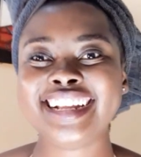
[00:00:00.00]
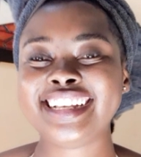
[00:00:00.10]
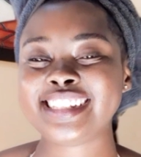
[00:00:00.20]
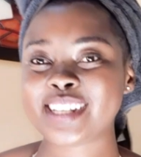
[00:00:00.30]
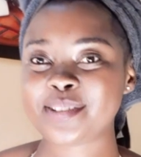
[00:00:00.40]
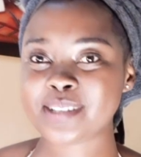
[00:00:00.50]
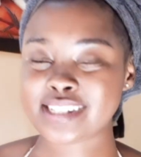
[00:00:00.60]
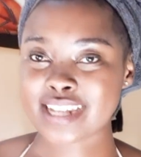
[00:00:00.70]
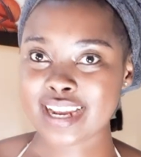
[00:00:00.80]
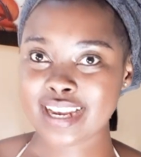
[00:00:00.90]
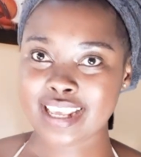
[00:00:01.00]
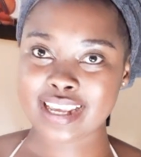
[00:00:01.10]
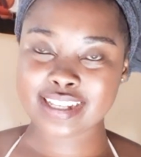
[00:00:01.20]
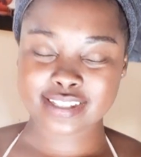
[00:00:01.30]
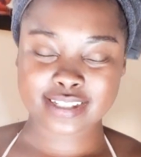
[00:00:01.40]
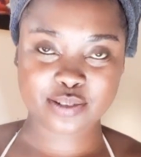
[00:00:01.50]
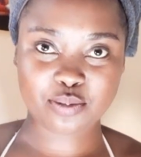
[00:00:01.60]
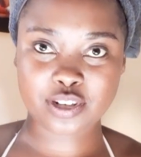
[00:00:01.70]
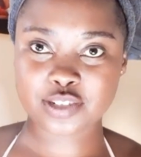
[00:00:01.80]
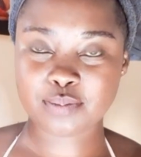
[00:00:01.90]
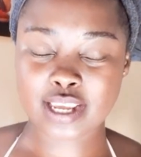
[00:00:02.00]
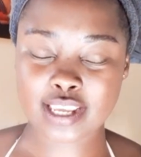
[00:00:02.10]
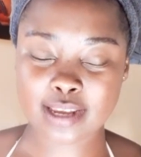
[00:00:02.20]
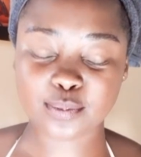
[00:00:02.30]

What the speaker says: So we're styling. I just washed my hair.